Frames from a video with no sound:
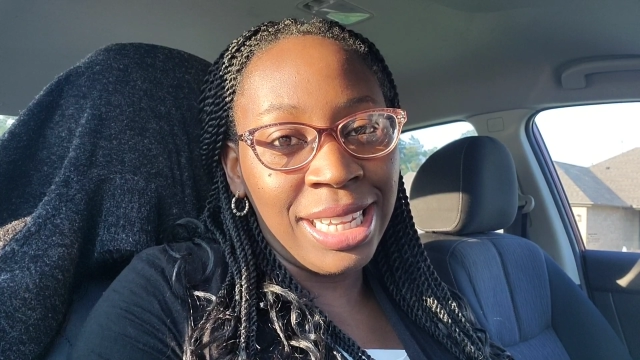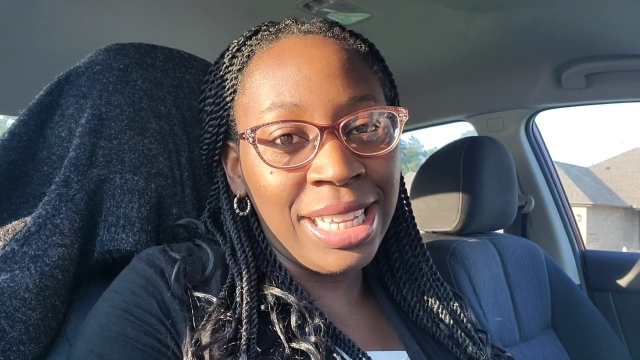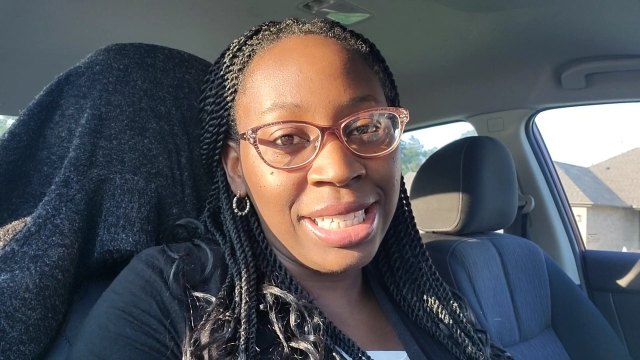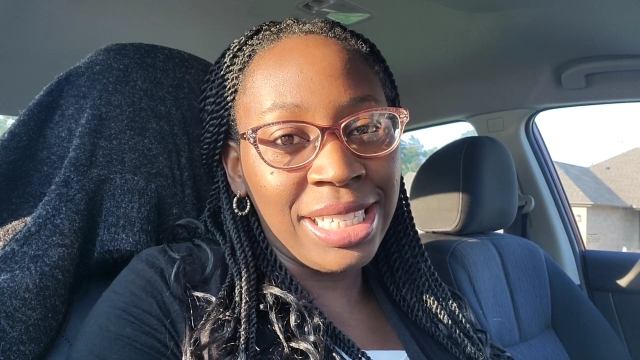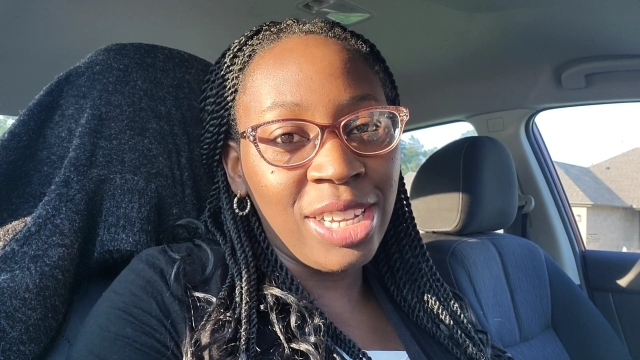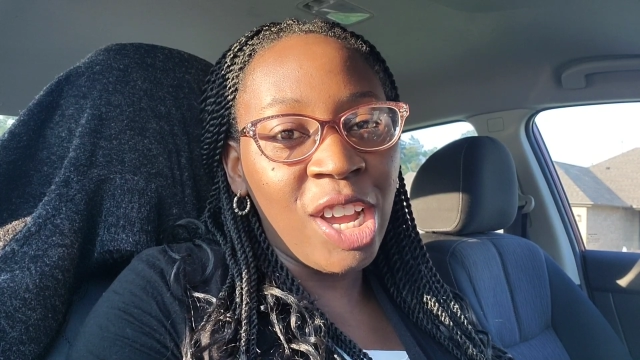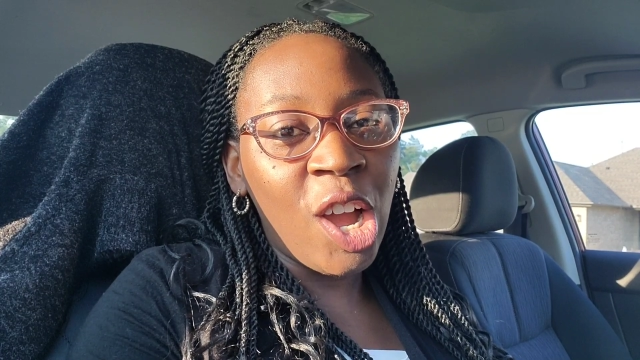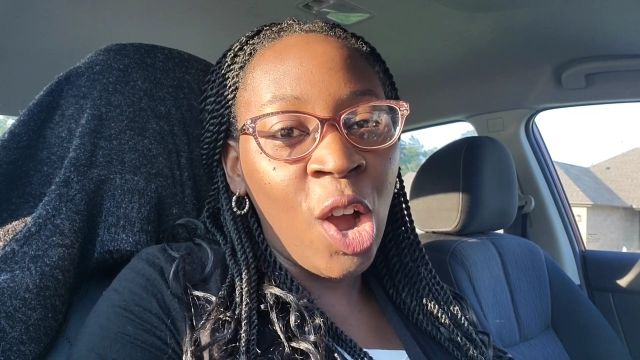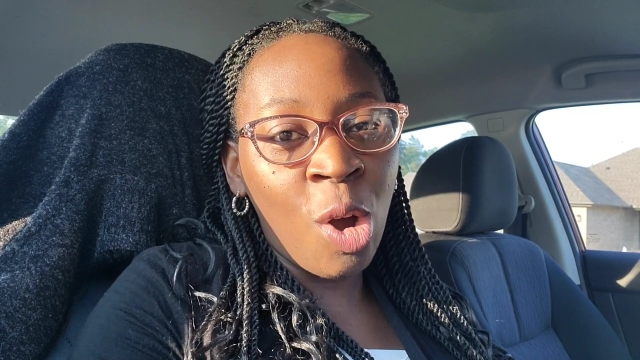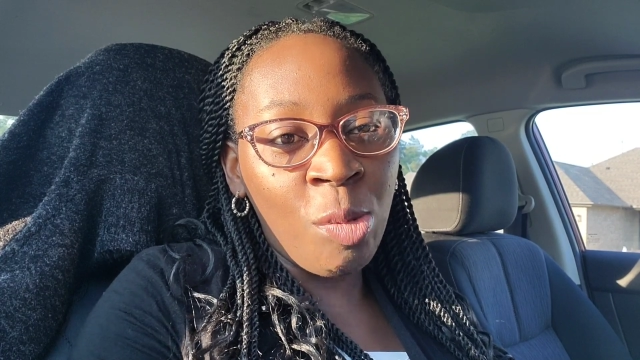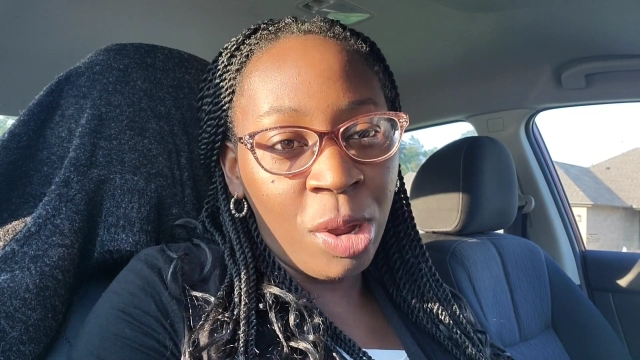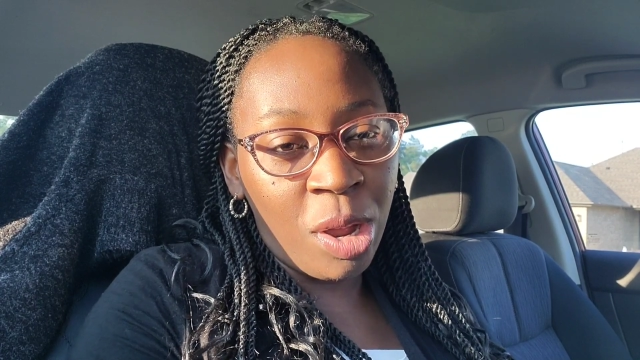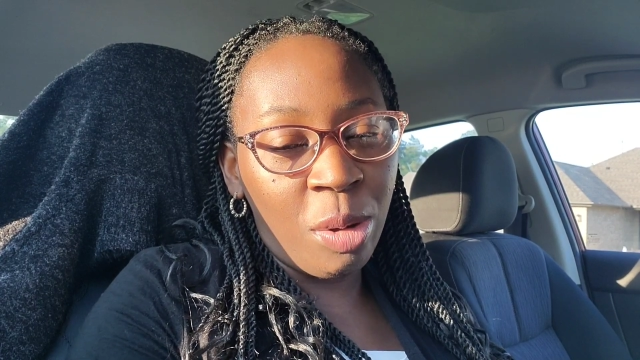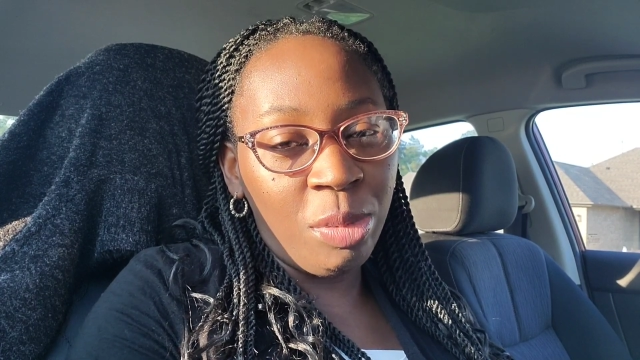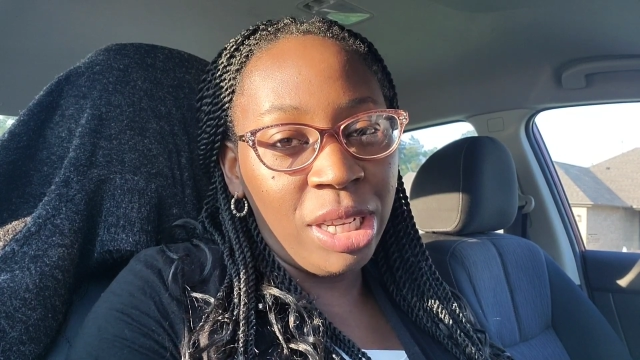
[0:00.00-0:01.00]
this
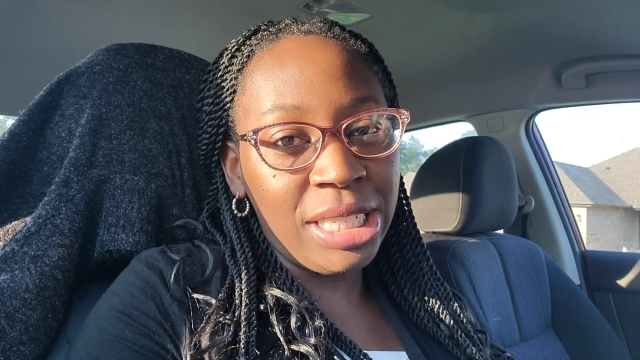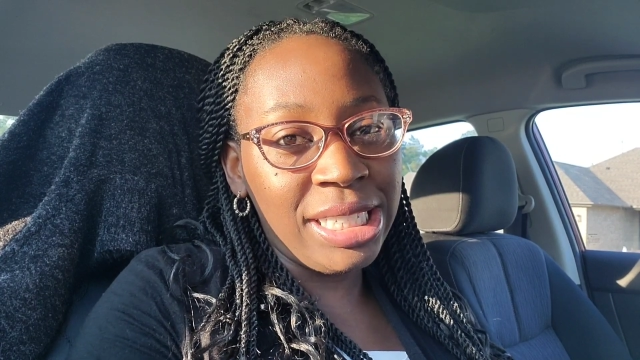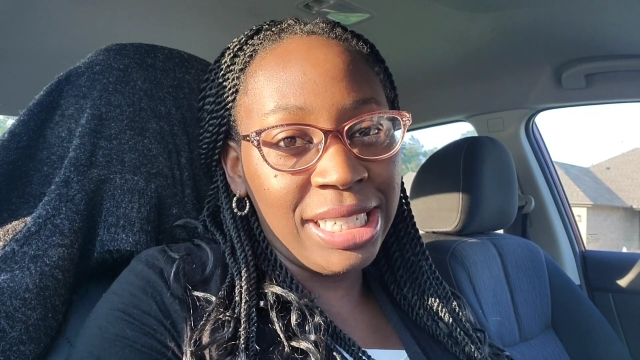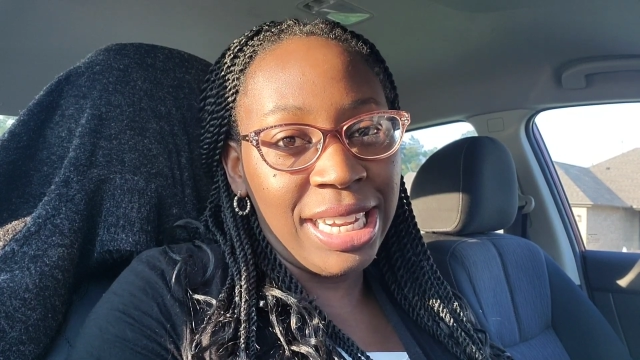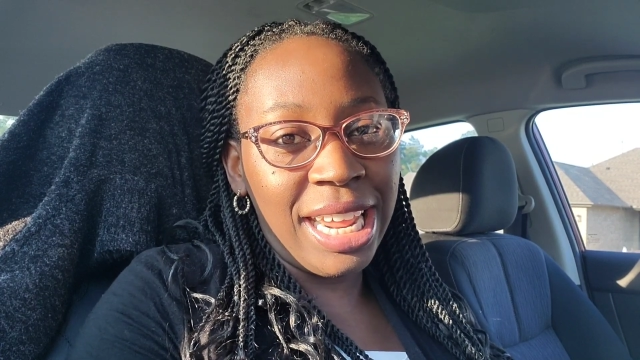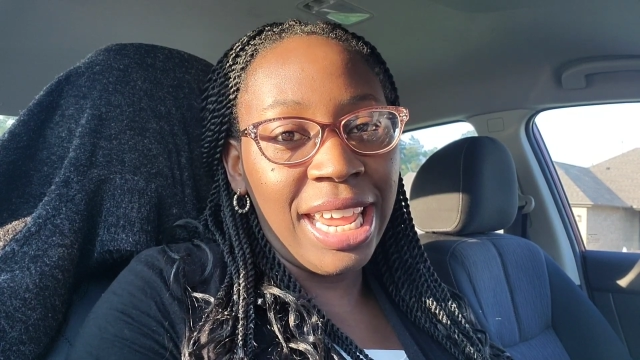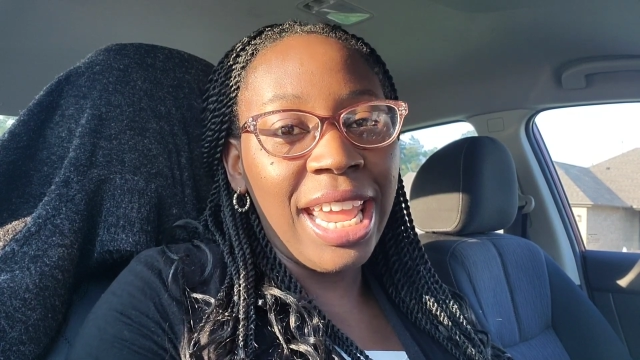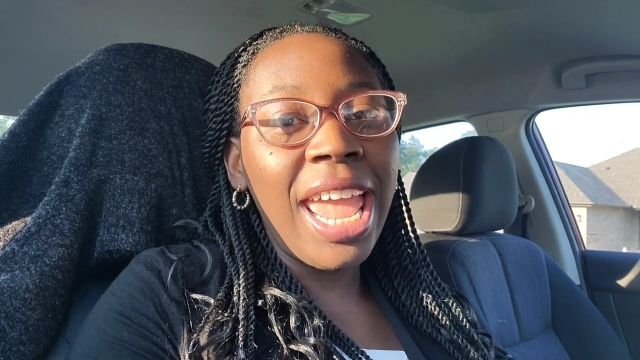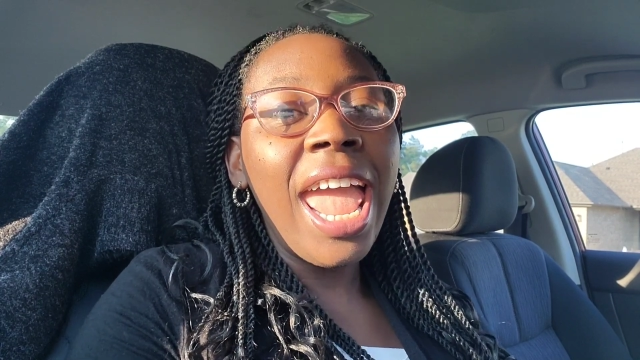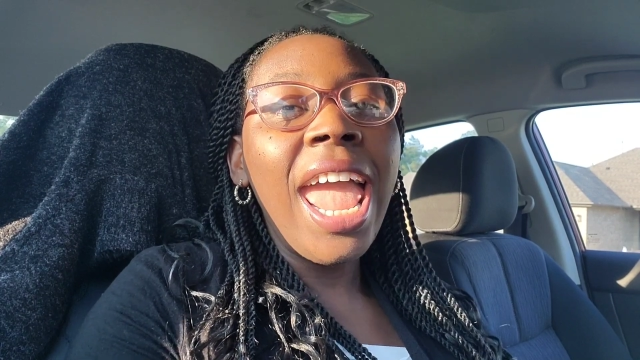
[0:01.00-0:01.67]
homecoming today